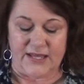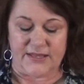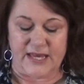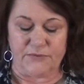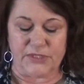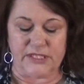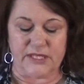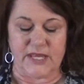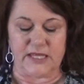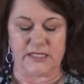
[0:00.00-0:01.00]
There was,
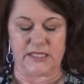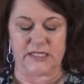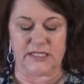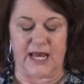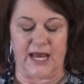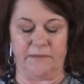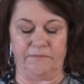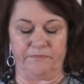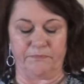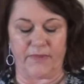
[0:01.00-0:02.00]
there's this
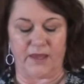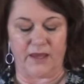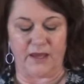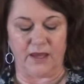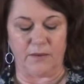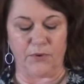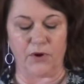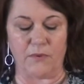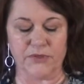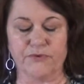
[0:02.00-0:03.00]
um,
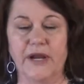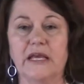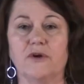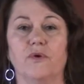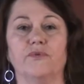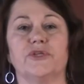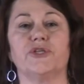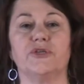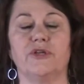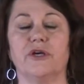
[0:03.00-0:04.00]
book I was reading called the,
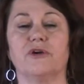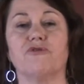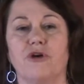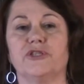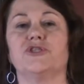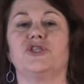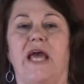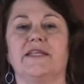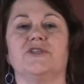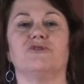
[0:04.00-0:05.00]
Sh the Cross
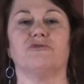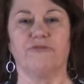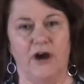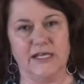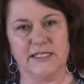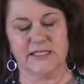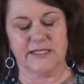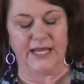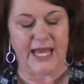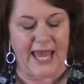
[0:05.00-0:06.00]
Shattered
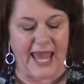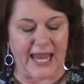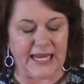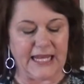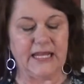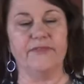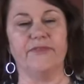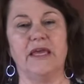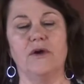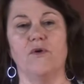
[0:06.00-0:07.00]
Christ. And in it,
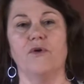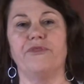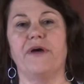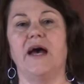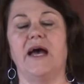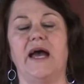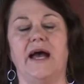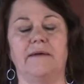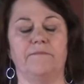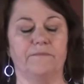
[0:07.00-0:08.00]
the author,
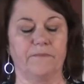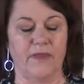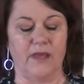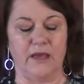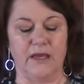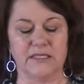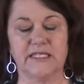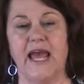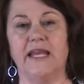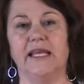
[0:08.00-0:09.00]
um,
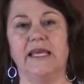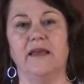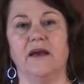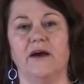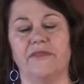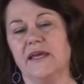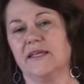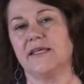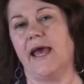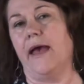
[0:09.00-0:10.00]
Stanley, I think
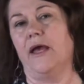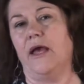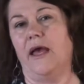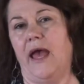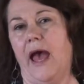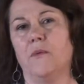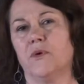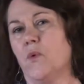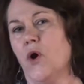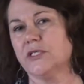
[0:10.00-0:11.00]
it's
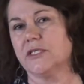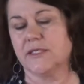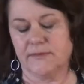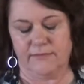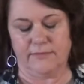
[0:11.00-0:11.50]
Hauerwas,